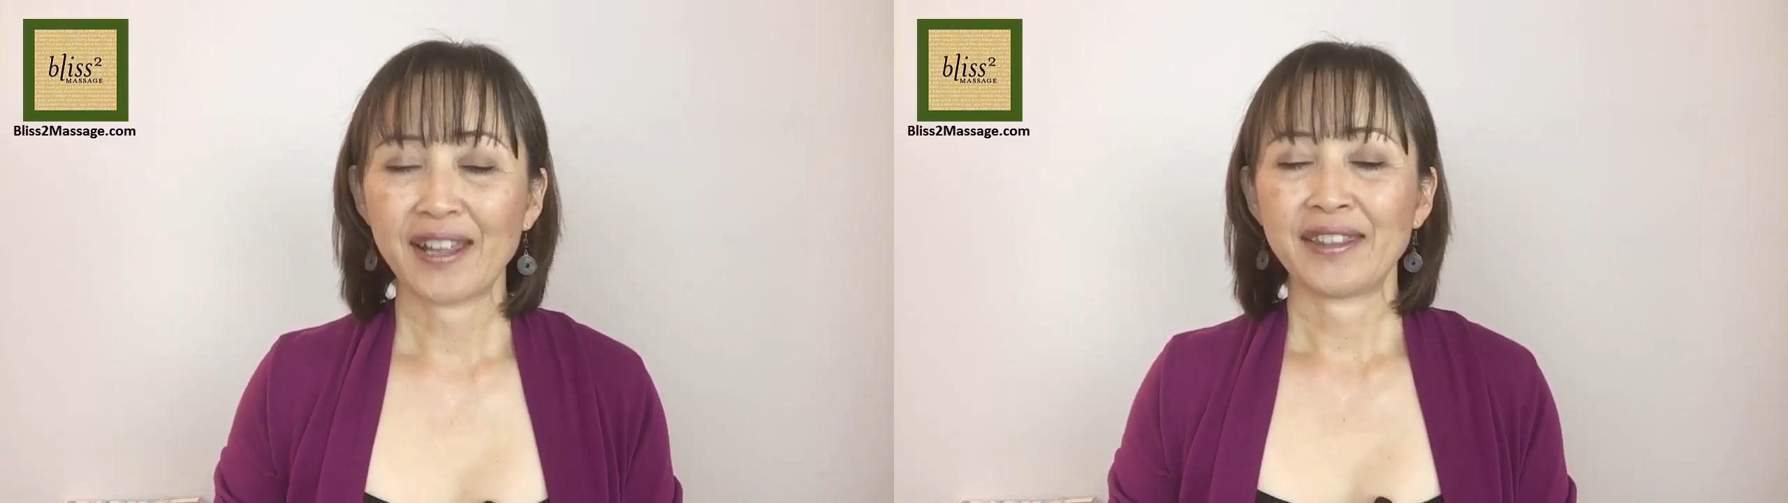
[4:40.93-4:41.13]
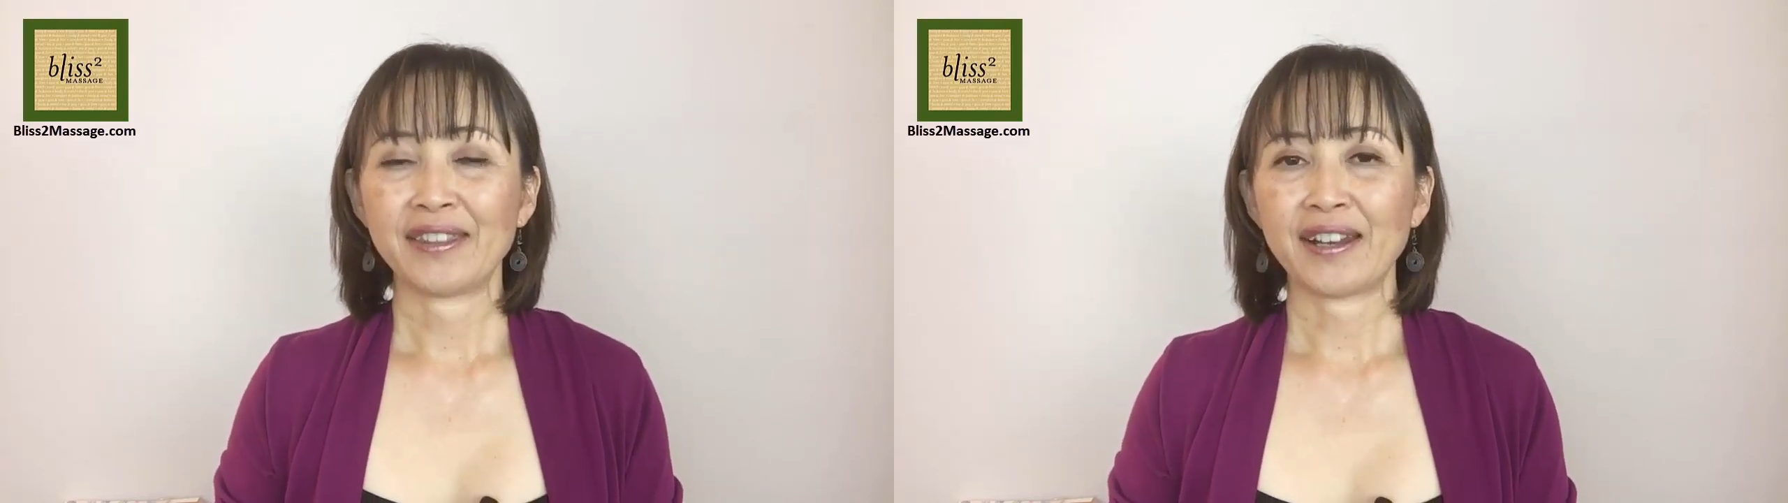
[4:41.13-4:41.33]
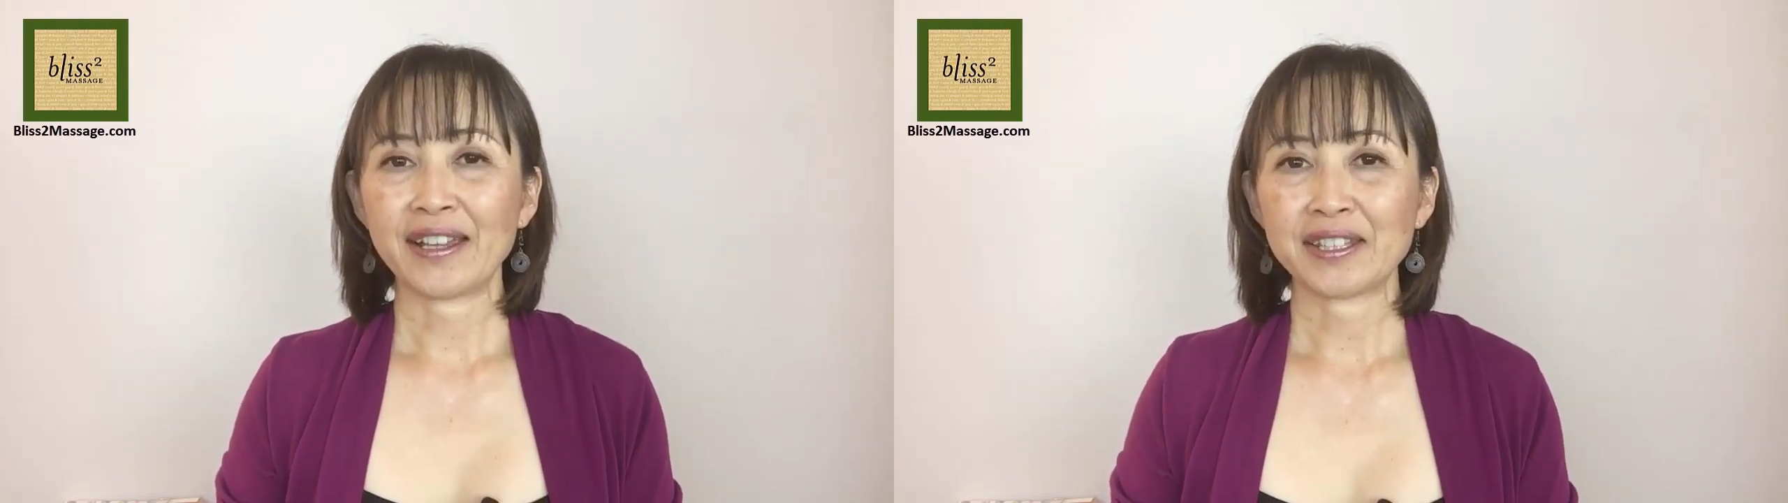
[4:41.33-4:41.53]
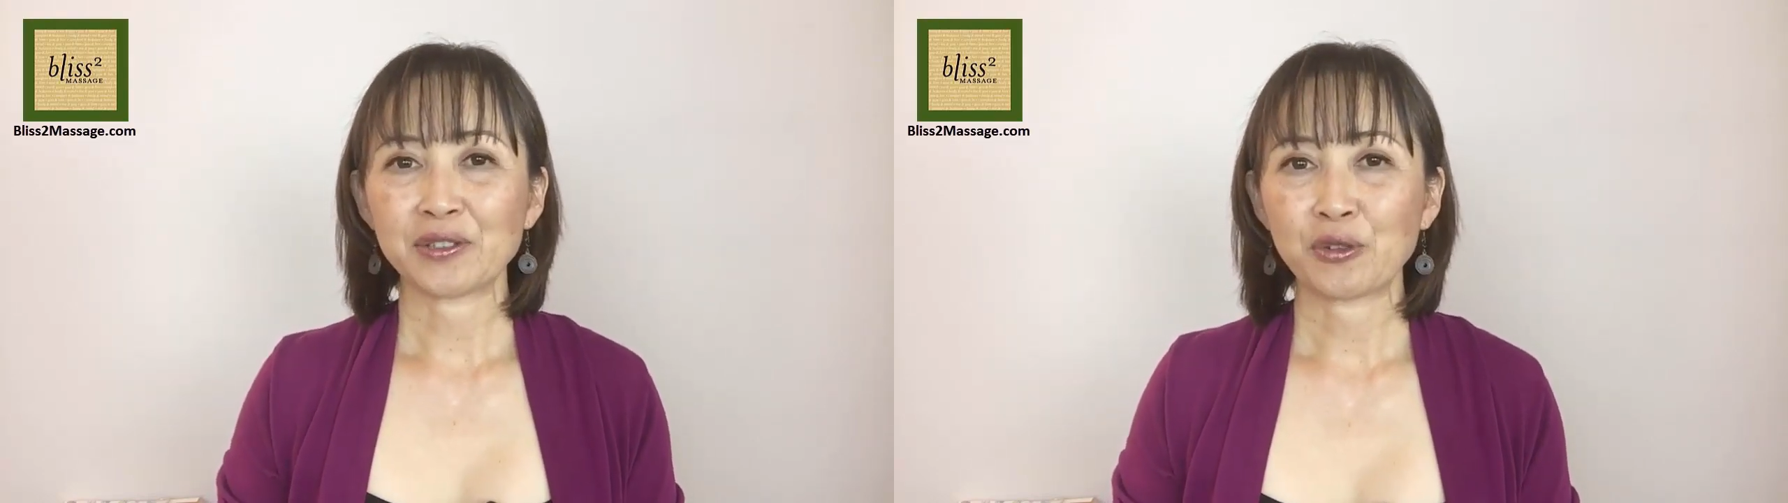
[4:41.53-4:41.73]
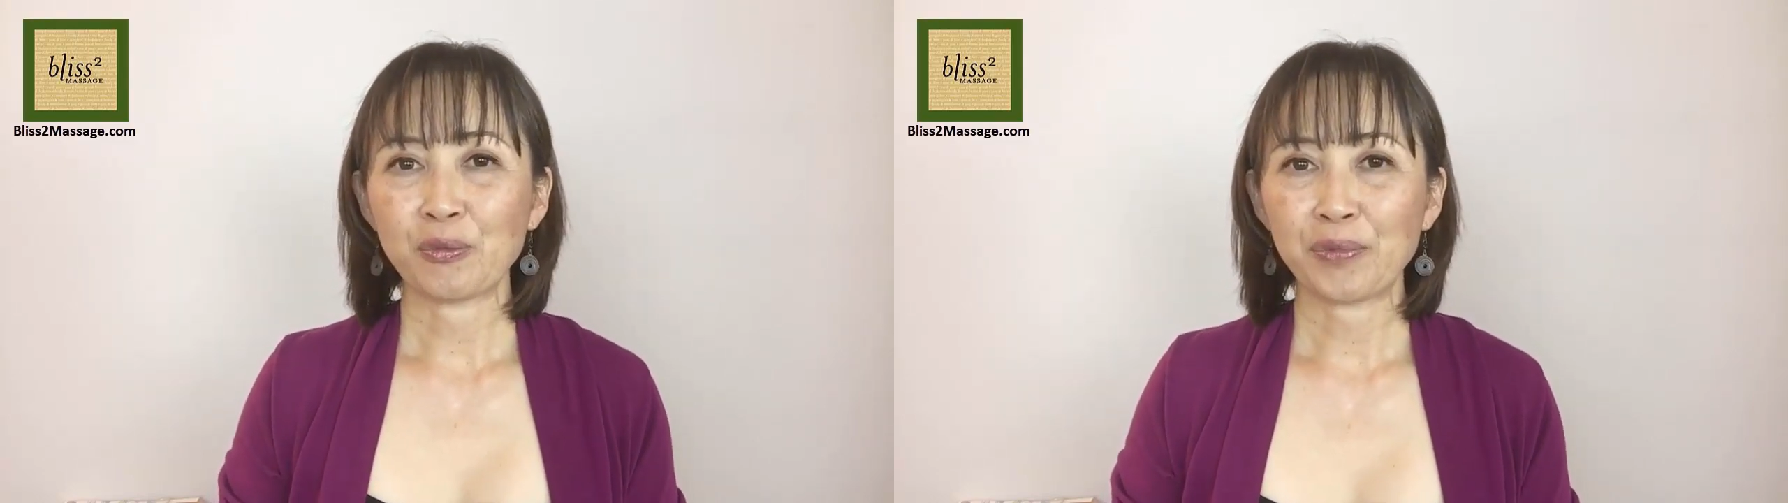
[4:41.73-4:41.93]
that I can
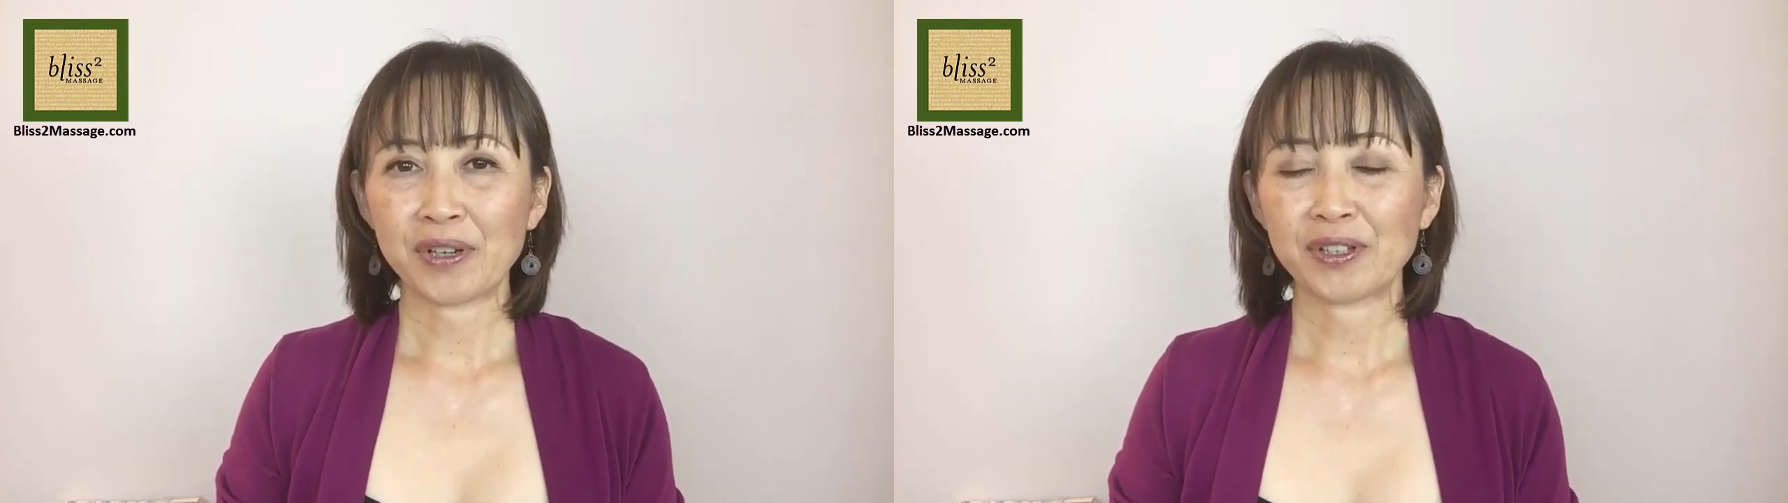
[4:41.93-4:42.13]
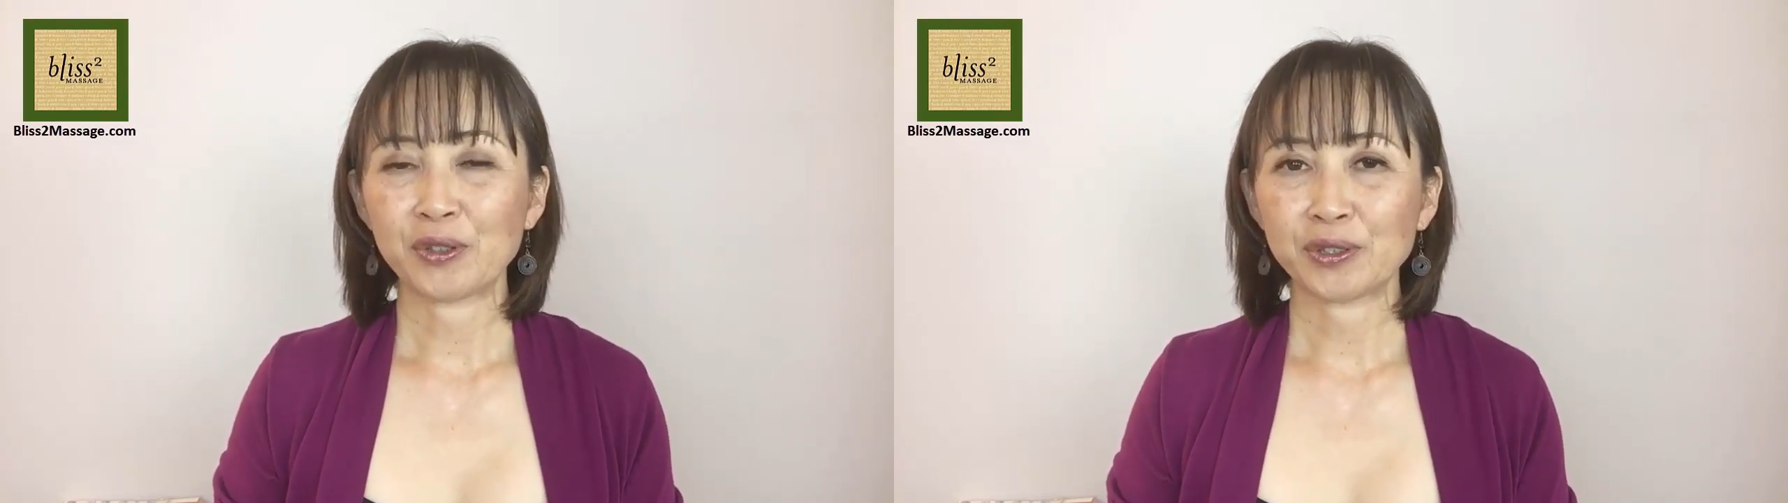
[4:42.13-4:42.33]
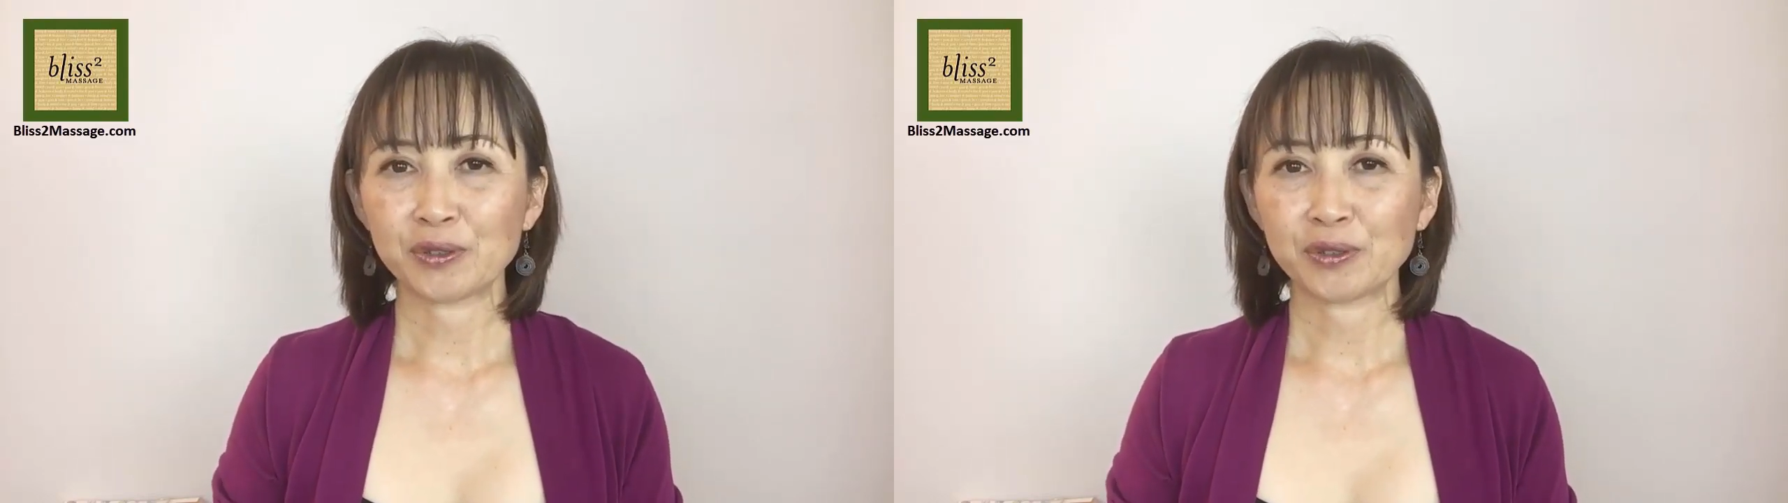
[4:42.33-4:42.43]
compare the oil